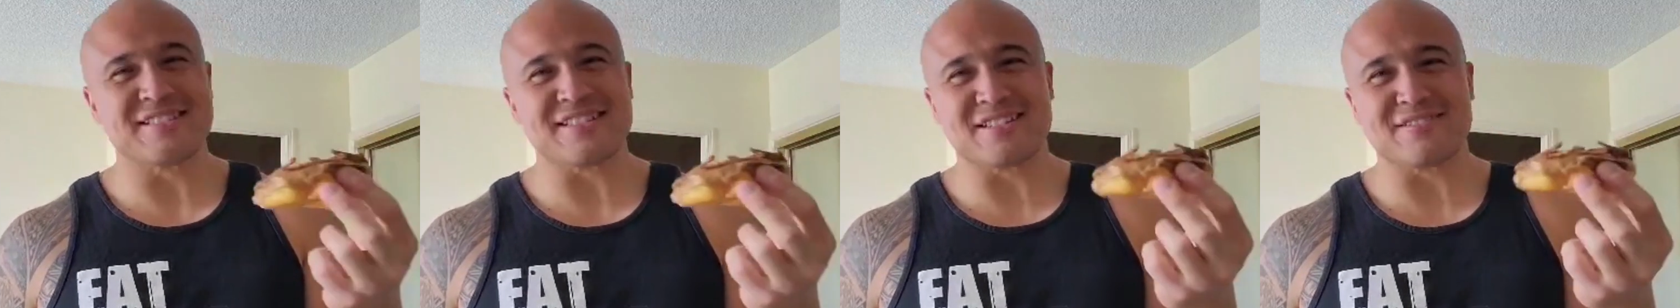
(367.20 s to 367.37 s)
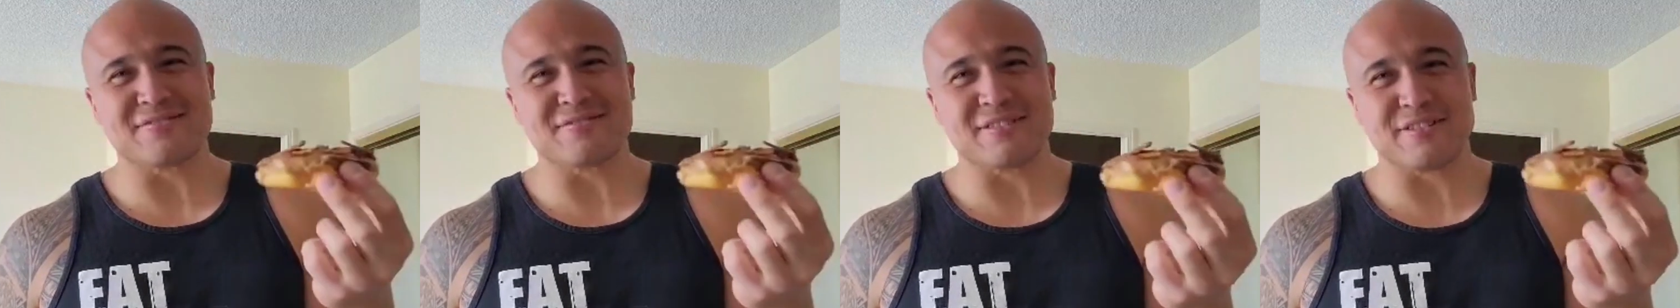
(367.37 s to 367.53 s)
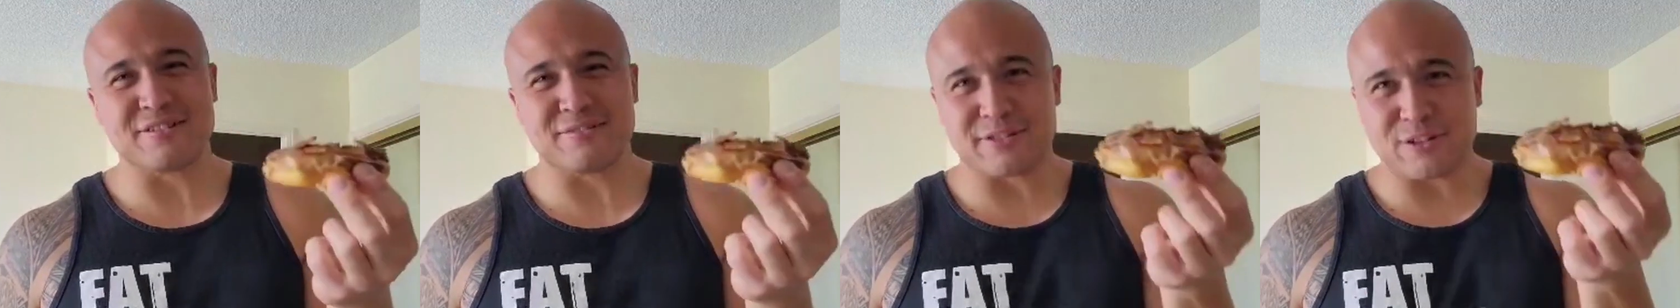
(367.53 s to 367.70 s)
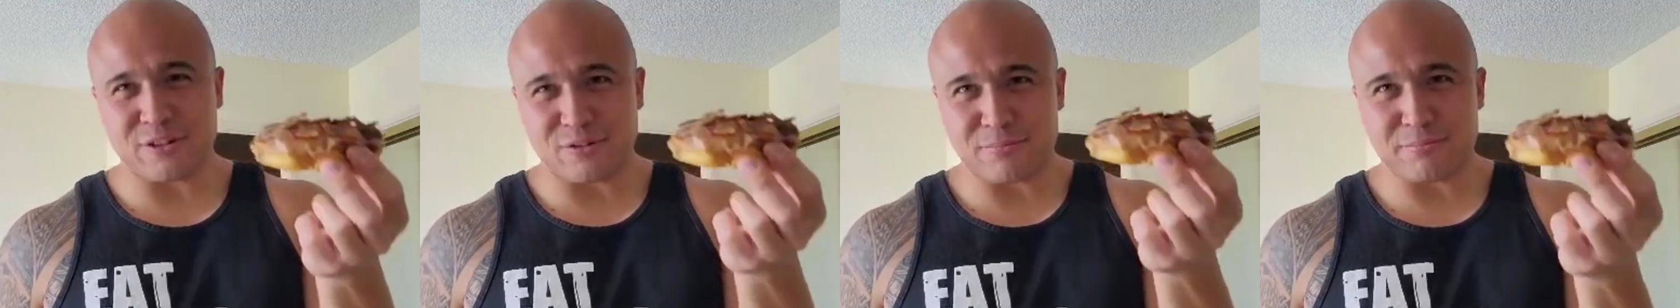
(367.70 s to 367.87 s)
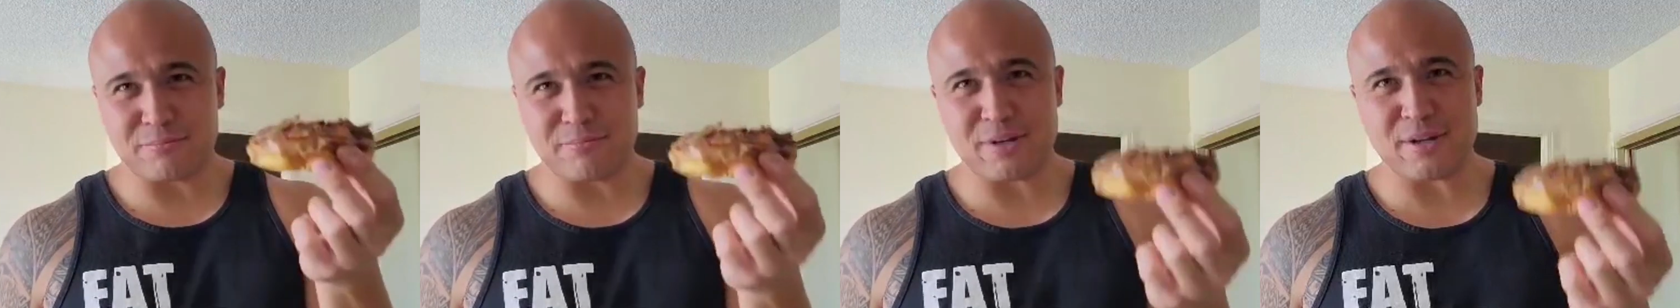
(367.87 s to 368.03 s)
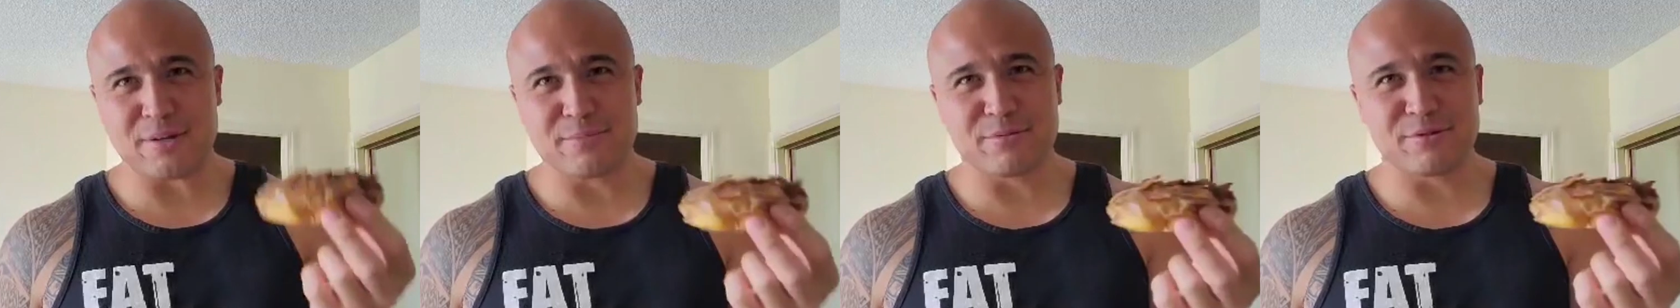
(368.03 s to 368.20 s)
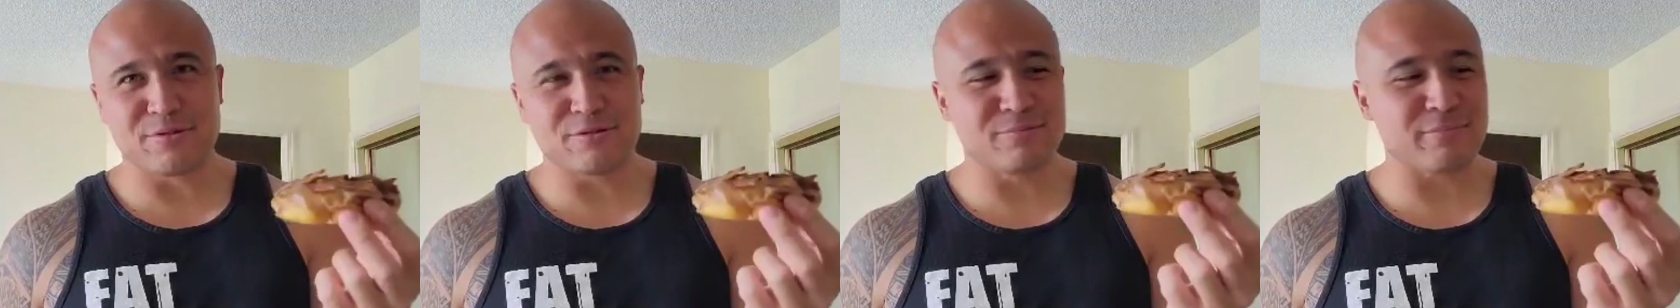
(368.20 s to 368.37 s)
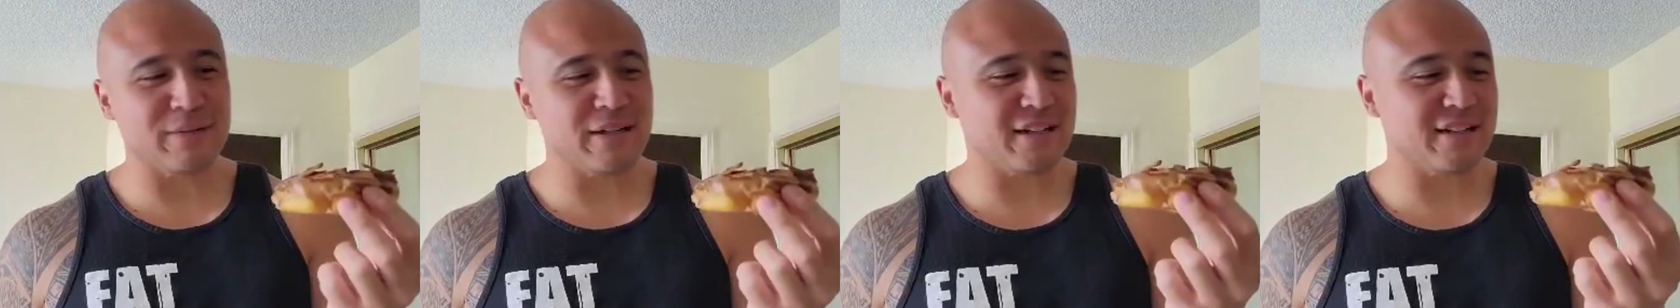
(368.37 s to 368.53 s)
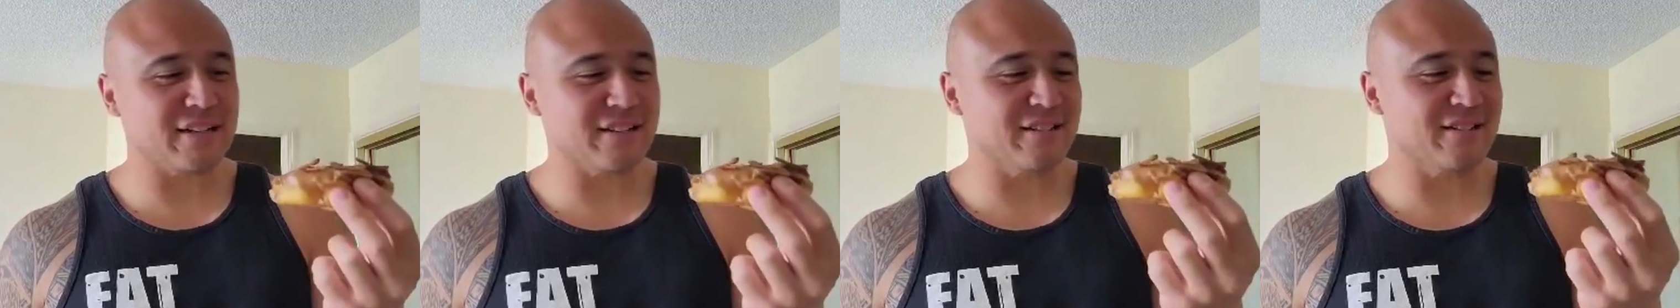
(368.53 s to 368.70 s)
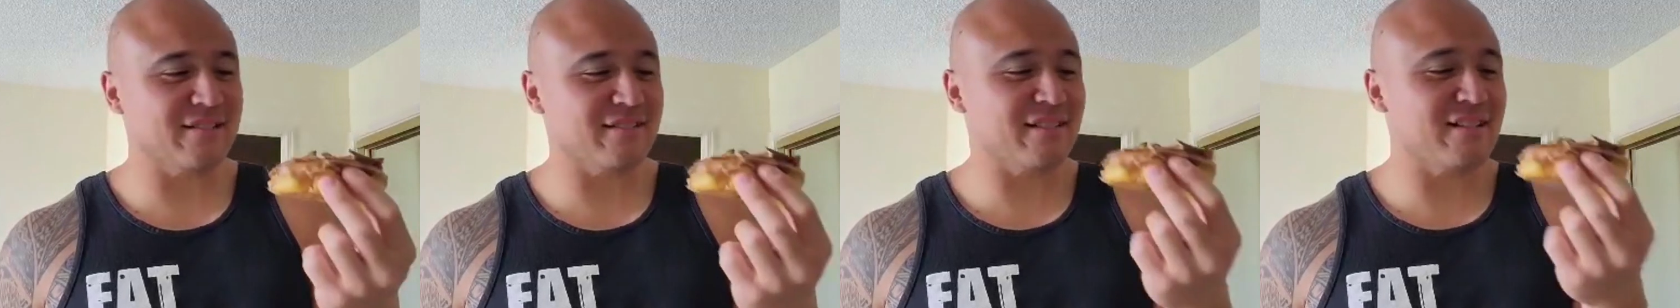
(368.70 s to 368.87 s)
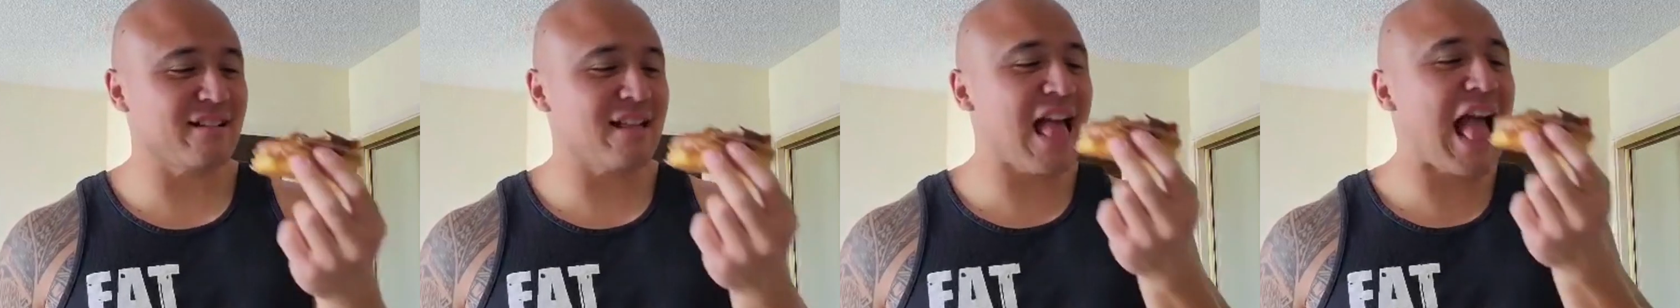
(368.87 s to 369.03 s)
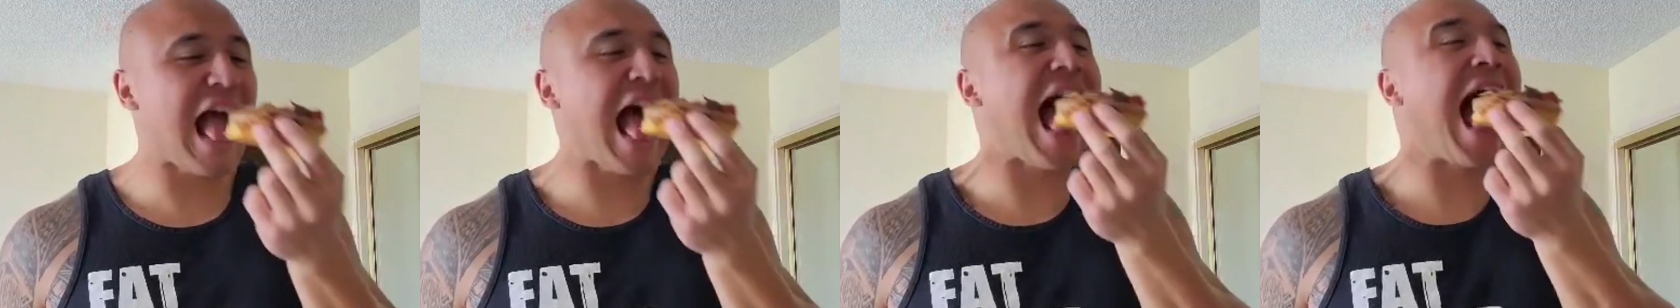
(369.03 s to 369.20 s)
So here we go, maple bacon
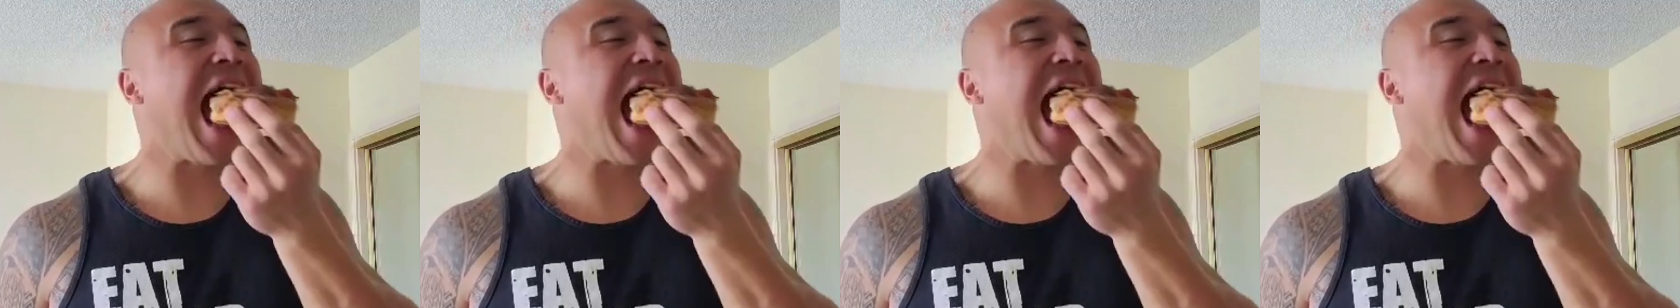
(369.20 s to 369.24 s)
donut.